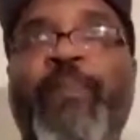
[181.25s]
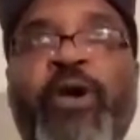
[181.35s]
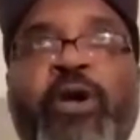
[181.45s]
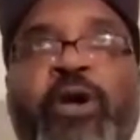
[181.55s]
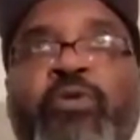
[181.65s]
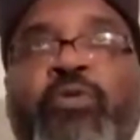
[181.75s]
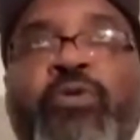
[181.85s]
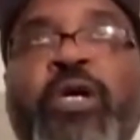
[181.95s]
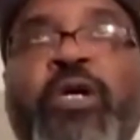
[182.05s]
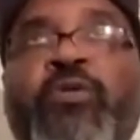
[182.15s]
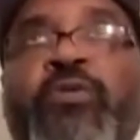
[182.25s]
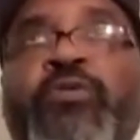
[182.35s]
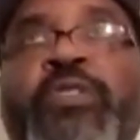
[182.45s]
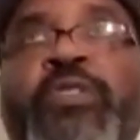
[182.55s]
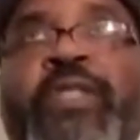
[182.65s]
Perry, who
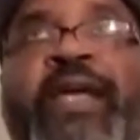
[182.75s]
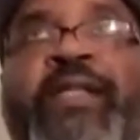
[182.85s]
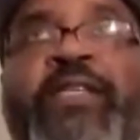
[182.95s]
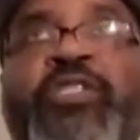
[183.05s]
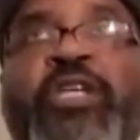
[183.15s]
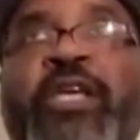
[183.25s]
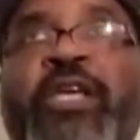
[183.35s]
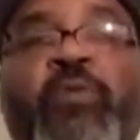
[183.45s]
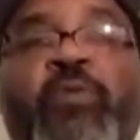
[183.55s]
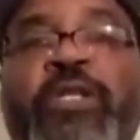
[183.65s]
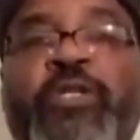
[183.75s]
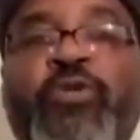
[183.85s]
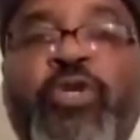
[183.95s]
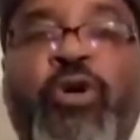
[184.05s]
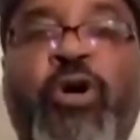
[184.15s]
was like the GM with the New
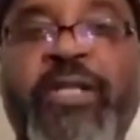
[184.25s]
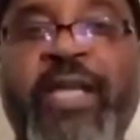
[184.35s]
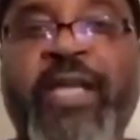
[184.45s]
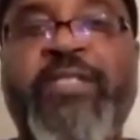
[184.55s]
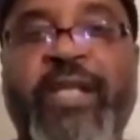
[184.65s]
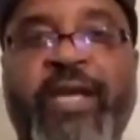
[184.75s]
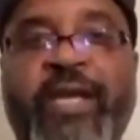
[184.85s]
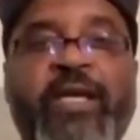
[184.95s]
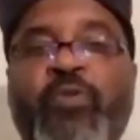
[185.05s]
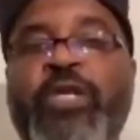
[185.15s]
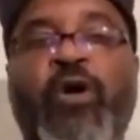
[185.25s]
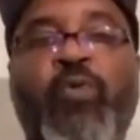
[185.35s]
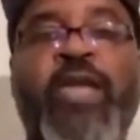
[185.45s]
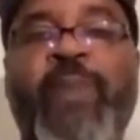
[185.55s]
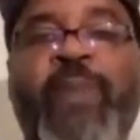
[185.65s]
York Knicks now. So we go
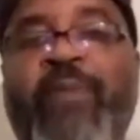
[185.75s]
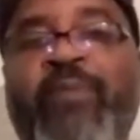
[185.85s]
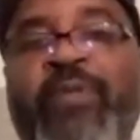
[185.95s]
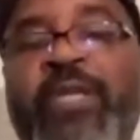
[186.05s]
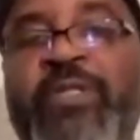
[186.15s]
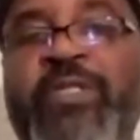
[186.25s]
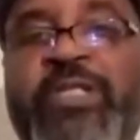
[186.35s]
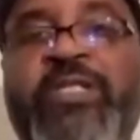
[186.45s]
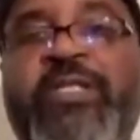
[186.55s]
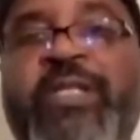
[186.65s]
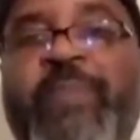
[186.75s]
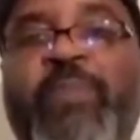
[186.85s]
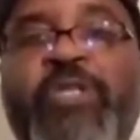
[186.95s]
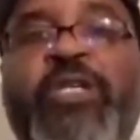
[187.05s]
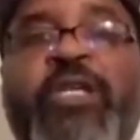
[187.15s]
way back when he was an assistant at
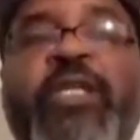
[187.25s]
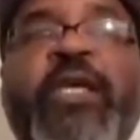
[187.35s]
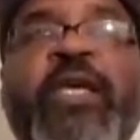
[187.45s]
Michigan.